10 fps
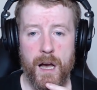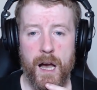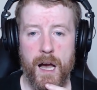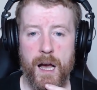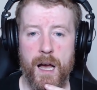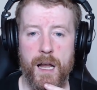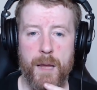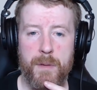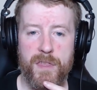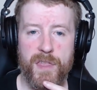
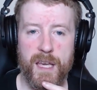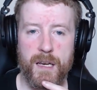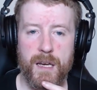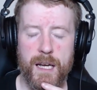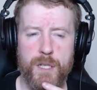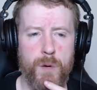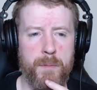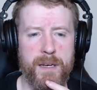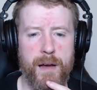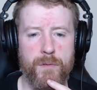let me think. Actually, wait a
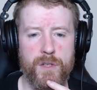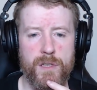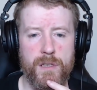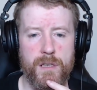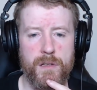minute.